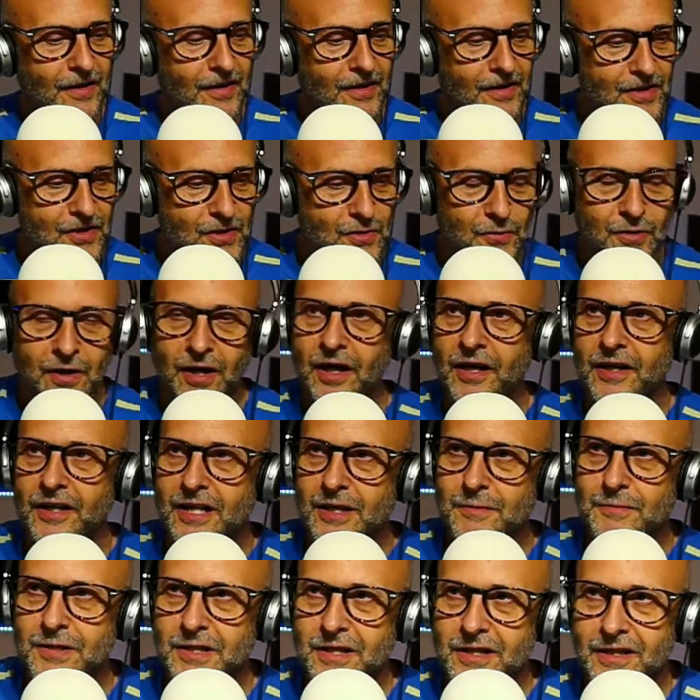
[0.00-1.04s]
You can't
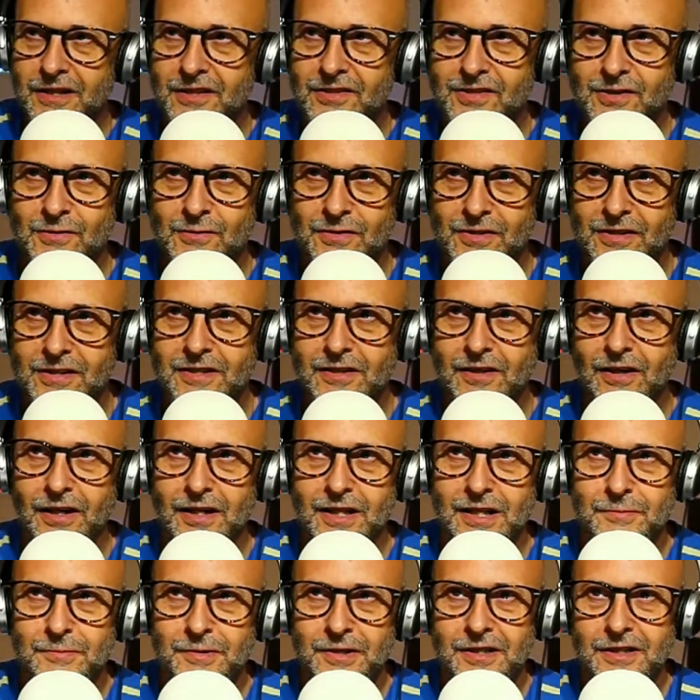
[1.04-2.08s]
hear me? Seriously, can't
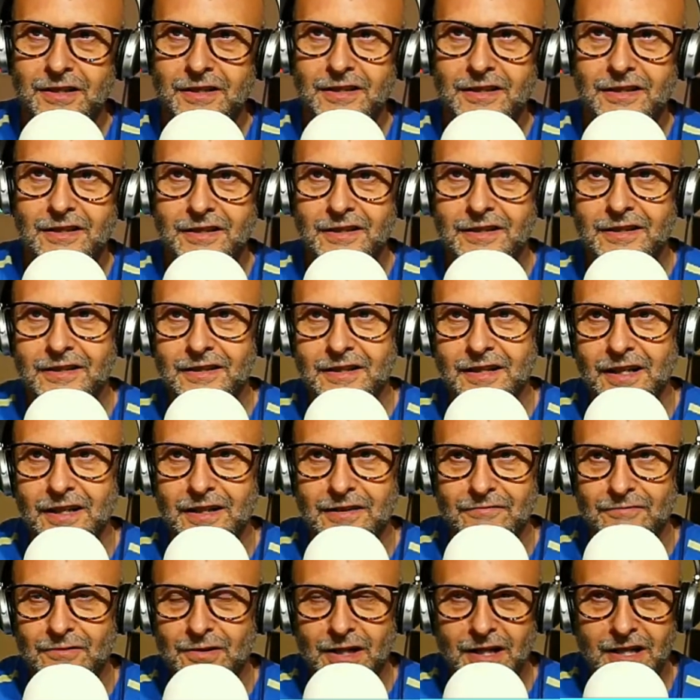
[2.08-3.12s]
hear me?
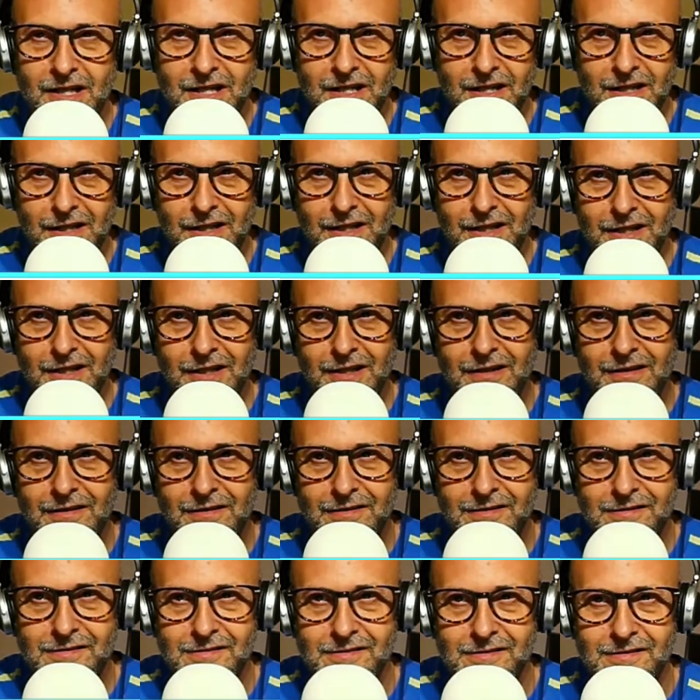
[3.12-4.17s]
Really?
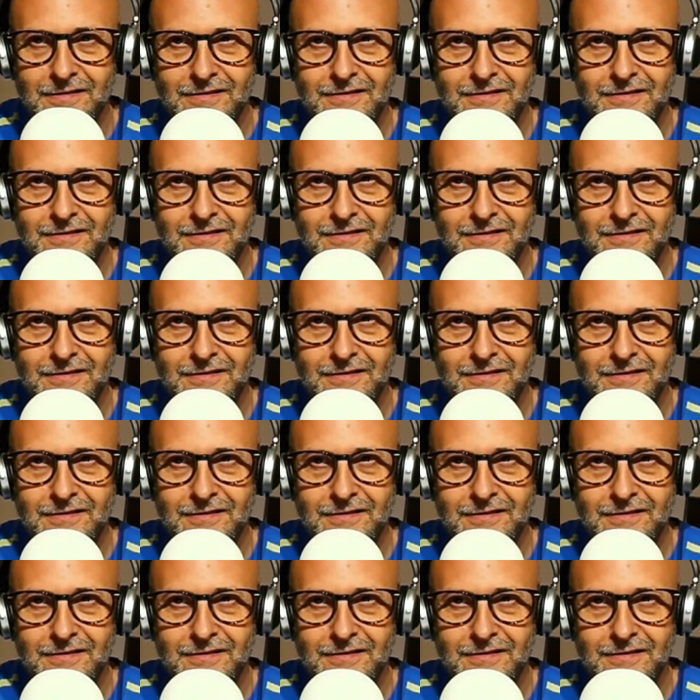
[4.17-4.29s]
Huh.